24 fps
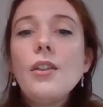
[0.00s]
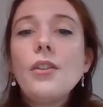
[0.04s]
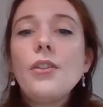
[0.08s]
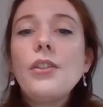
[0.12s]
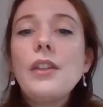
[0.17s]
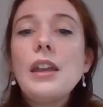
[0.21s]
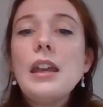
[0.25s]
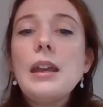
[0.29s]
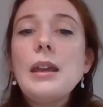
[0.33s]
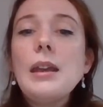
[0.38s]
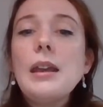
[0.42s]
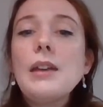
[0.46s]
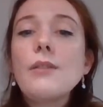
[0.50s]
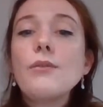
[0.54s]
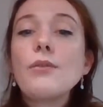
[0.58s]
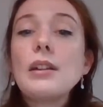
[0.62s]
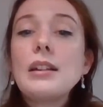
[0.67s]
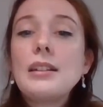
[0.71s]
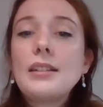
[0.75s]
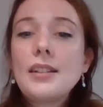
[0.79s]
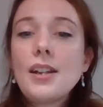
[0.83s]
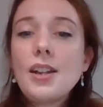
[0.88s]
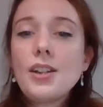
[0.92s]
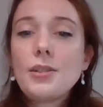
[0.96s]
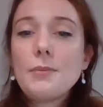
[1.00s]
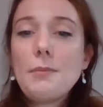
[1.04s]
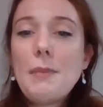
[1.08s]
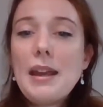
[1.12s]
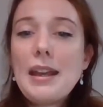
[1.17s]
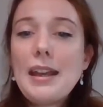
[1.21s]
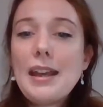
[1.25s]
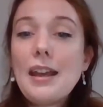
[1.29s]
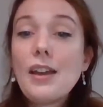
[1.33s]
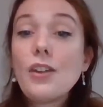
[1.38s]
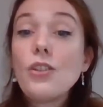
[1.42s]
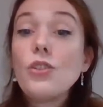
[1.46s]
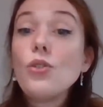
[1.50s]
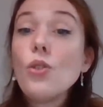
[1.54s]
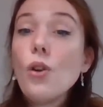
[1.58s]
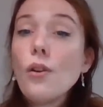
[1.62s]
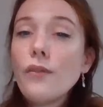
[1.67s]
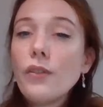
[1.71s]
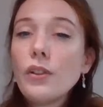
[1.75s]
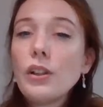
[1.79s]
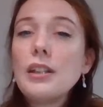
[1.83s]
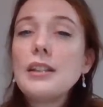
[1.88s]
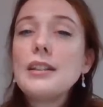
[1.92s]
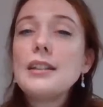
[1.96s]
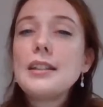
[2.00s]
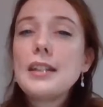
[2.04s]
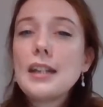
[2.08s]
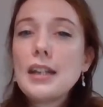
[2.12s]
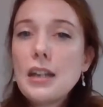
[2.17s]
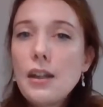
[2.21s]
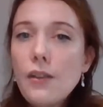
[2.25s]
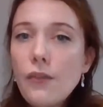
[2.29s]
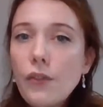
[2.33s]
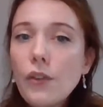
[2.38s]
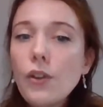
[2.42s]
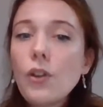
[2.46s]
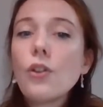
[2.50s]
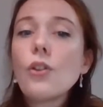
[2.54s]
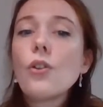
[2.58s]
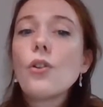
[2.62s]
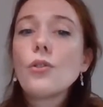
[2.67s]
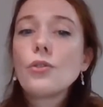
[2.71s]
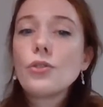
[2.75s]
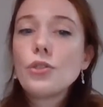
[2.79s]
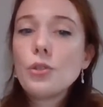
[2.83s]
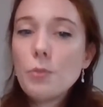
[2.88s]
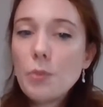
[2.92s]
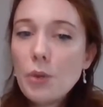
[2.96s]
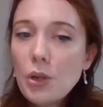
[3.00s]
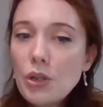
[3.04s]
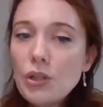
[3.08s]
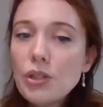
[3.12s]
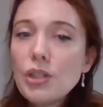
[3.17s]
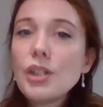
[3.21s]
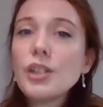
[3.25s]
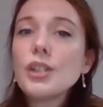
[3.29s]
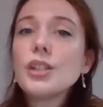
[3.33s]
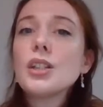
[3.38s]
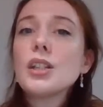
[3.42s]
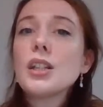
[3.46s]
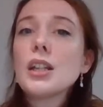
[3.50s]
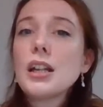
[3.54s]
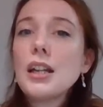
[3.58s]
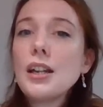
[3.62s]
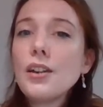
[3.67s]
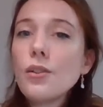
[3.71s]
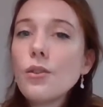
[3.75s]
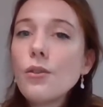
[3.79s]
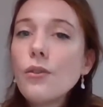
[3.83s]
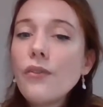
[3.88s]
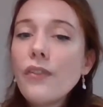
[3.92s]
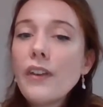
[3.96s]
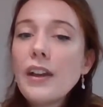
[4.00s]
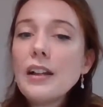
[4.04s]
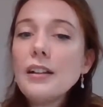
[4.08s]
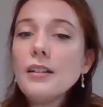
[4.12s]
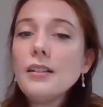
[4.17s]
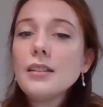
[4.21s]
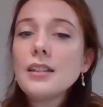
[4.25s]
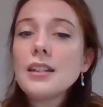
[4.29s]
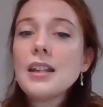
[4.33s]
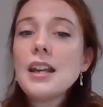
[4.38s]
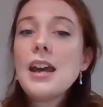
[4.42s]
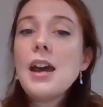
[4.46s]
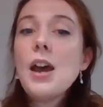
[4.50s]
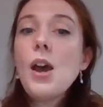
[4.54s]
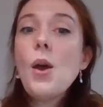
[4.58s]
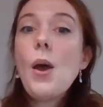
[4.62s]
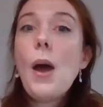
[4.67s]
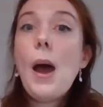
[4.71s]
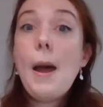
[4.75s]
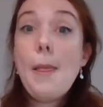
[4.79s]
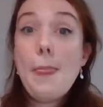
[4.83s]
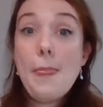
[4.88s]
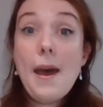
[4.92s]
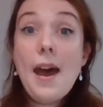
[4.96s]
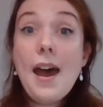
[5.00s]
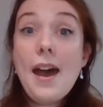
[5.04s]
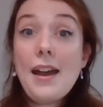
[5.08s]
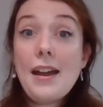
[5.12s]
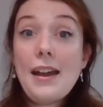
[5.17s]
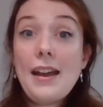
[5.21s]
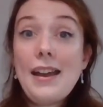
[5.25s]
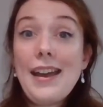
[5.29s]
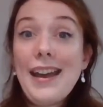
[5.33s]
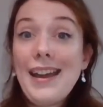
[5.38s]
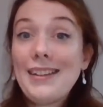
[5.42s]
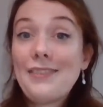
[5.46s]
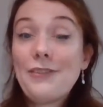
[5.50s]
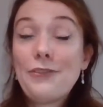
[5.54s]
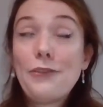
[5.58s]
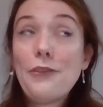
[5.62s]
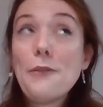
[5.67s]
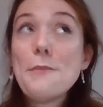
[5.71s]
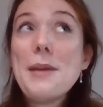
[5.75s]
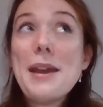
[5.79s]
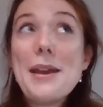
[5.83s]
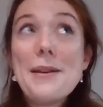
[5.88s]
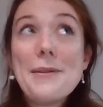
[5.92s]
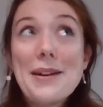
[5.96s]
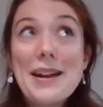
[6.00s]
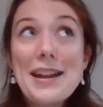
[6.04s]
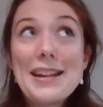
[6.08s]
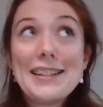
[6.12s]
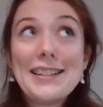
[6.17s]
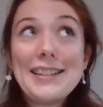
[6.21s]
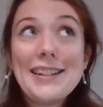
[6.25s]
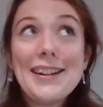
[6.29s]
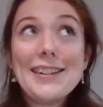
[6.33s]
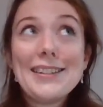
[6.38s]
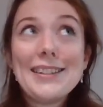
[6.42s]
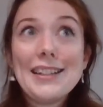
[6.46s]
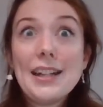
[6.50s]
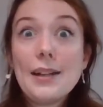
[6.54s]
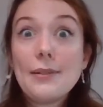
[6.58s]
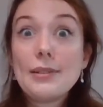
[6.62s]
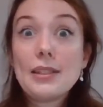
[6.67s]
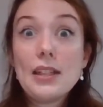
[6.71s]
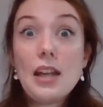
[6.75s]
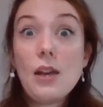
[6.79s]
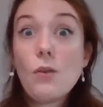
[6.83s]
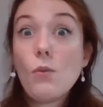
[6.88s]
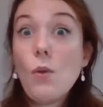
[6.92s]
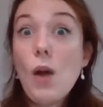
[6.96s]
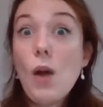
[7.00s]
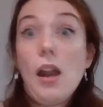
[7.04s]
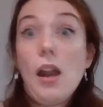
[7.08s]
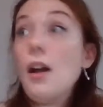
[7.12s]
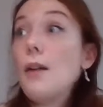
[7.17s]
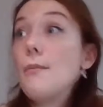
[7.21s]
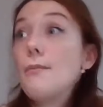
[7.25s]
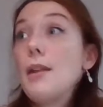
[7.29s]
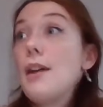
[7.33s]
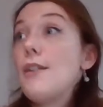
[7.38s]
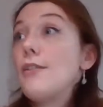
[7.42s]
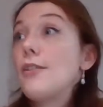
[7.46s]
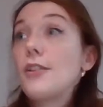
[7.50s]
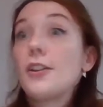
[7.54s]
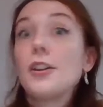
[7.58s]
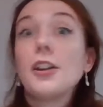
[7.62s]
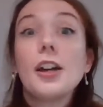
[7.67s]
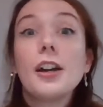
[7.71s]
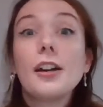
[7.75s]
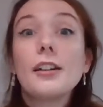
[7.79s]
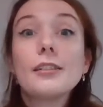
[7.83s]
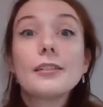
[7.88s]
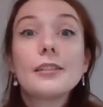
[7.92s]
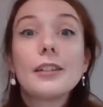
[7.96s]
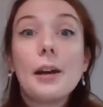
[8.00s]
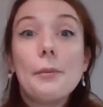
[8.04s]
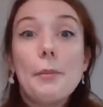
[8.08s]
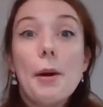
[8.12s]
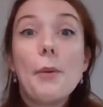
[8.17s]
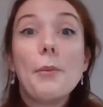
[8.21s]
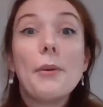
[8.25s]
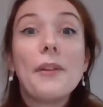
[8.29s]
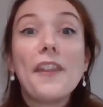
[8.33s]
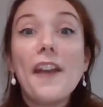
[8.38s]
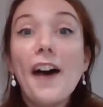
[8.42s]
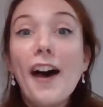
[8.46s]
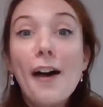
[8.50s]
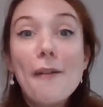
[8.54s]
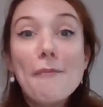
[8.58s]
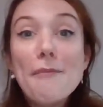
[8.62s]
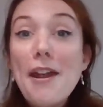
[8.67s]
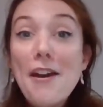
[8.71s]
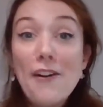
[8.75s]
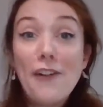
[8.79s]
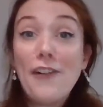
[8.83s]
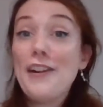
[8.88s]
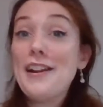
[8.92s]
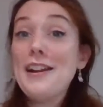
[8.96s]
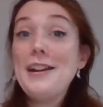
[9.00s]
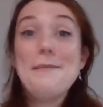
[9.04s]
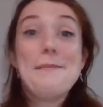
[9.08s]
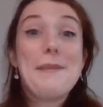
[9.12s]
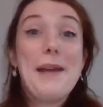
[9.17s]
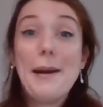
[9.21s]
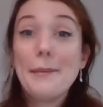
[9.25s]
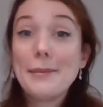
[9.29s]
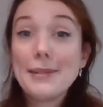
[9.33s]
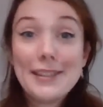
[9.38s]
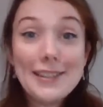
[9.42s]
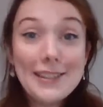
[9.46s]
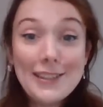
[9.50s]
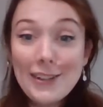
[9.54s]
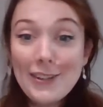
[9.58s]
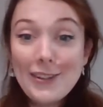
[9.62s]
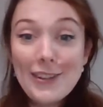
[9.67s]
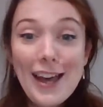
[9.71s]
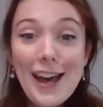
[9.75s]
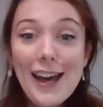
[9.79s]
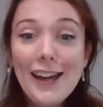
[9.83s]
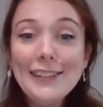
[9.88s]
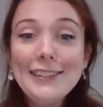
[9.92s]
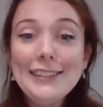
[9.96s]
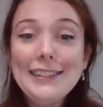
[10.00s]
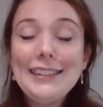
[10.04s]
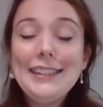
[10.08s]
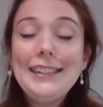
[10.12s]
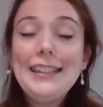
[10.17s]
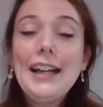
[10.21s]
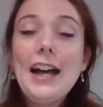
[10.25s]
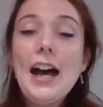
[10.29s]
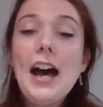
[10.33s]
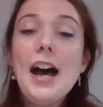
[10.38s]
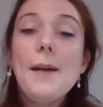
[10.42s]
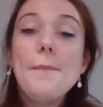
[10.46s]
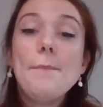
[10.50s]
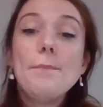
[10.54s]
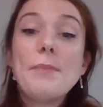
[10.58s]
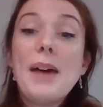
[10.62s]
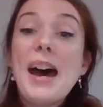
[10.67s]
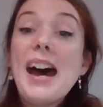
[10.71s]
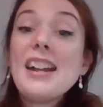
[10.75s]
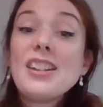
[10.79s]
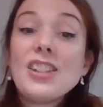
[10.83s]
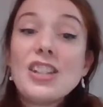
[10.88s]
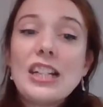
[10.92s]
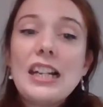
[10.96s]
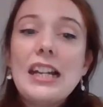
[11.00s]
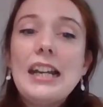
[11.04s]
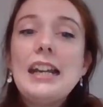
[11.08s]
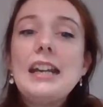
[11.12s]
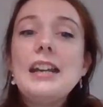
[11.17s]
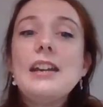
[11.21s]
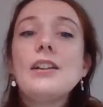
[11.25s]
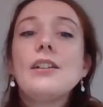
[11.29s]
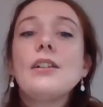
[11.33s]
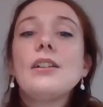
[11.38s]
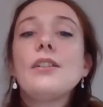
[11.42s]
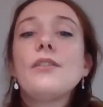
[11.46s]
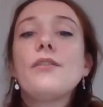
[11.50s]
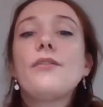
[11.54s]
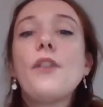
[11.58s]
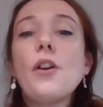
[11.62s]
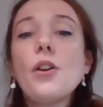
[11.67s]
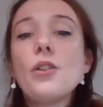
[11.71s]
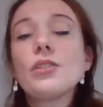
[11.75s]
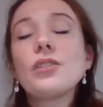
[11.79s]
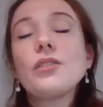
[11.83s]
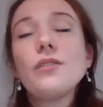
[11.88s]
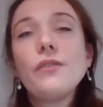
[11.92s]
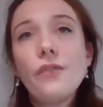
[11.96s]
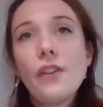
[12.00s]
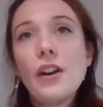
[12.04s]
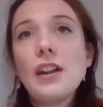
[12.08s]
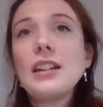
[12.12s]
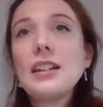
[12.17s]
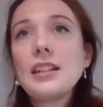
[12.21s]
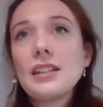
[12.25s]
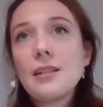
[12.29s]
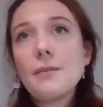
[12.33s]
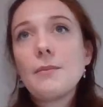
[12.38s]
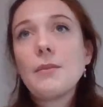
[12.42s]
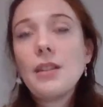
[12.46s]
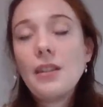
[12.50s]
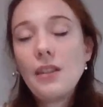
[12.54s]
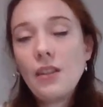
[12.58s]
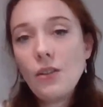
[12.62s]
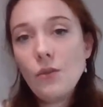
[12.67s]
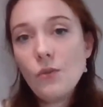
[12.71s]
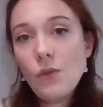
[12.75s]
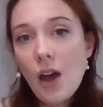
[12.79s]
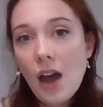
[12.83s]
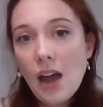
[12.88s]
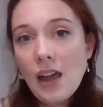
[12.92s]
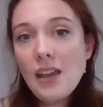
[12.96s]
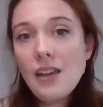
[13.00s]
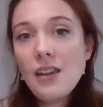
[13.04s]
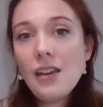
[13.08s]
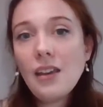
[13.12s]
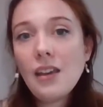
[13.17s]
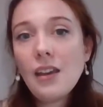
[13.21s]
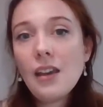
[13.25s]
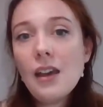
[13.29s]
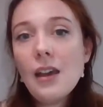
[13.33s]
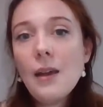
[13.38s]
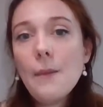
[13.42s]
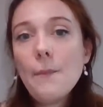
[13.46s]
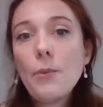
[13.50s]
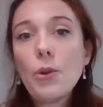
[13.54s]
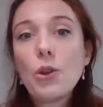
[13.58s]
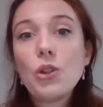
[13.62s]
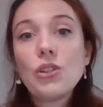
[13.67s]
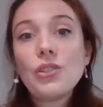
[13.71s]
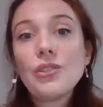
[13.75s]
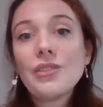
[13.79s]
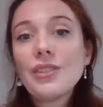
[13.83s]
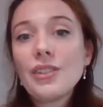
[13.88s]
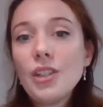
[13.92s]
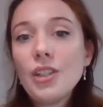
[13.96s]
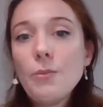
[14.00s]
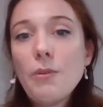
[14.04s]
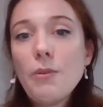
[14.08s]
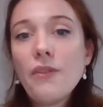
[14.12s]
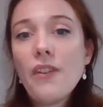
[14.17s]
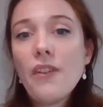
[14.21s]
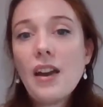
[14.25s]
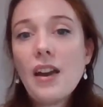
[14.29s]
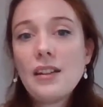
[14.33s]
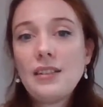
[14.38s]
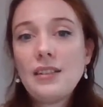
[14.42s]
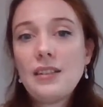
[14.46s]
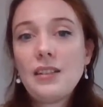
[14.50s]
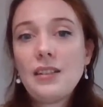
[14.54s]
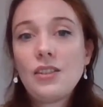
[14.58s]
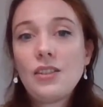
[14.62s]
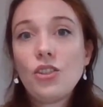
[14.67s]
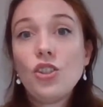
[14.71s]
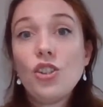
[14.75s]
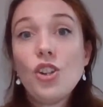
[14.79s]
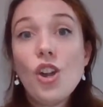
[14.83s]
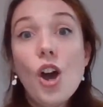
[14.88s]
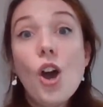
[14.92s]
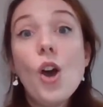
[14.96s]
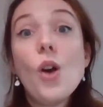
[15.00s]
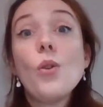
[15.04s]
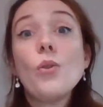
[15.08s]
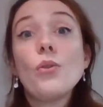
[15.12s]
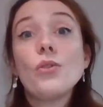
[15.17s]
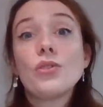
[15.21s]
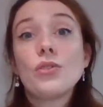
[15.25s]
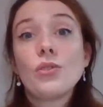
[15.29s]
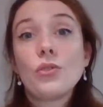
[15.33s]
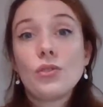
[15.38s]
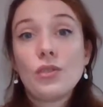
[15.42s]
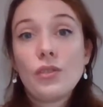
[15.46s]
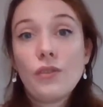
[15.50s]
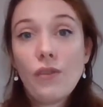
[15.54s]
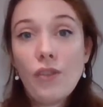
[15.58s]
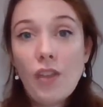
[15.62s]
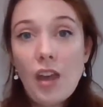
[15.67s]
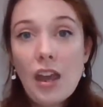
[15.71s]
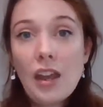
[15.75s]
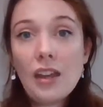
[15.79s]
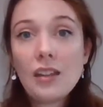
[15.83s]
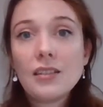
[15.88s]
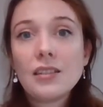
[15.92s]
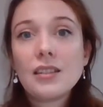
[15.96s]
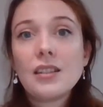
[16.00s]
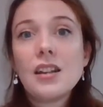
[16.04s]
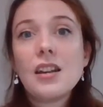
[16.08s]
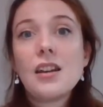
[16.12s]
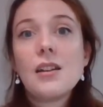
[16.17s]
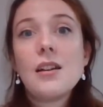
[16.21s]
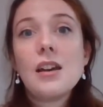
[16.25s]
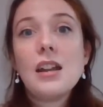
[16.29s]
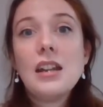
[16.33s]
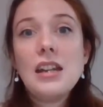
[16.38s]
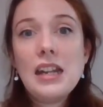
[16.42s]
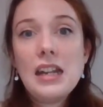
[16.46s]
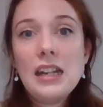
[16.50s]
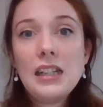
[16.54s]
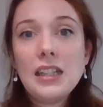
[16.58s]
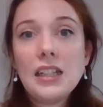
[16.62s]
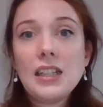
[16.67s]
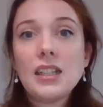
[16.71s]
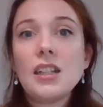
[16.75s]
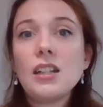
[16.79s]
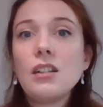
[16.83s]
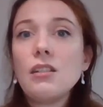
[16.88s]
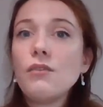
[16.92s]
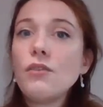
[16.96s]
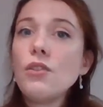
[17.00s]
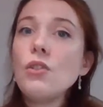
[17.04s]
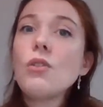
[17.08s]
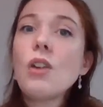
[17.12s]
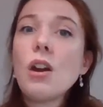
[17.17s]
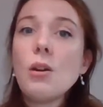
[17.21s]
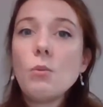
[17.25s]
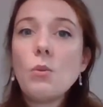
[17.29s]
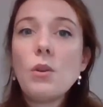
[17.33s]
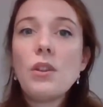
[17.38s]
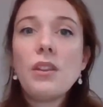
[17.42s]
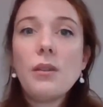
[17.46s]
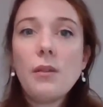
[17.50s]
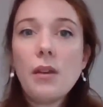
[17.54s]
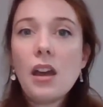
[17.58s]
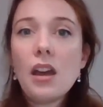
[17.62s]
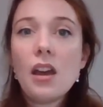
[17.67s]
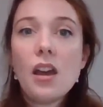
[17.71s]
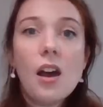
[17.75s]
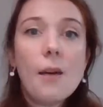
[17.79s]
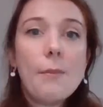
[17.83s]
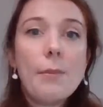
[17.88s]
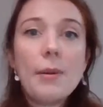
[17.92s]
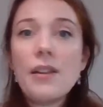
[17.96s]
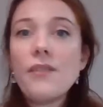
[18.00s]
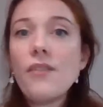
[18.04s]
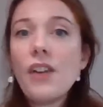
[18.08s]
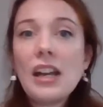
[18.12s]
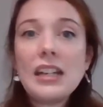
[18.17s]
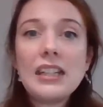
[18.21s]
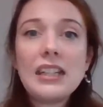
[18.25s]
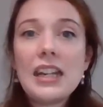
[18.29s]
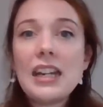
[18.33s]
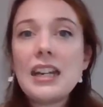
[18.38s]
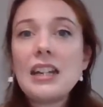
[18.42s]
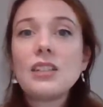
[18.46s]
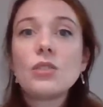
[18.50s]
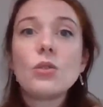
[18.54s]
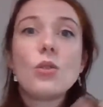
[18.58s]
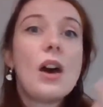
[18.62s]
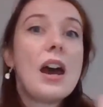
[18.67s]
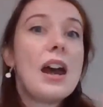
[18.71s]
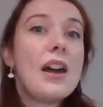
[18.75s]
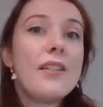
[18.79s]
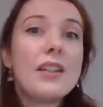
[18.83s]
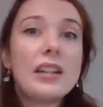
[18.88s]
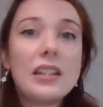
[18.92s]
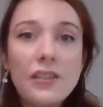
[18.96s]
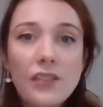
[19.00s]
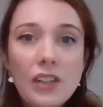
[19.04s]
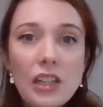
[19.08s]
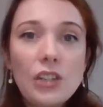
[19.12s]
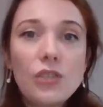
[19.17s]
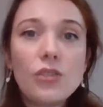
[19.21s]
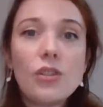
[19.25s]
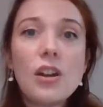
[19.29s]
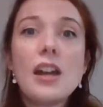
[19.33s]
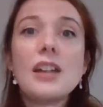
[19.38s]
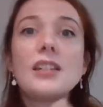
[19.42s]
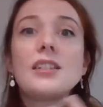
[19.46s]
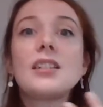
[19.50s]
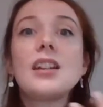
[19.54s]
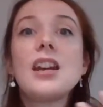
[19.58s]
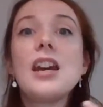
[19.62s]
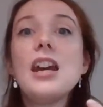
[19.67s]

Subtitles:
the research making a novel and significant contribution to the clinical field. And that, for me, when I started, I was like, I'm never going to come up with that. I'm never going to be able to do that. But actually focus on finding something that you like, because your supervisors know the sorts of things that are needed. And if you come with a couple of ideas or areas of interest,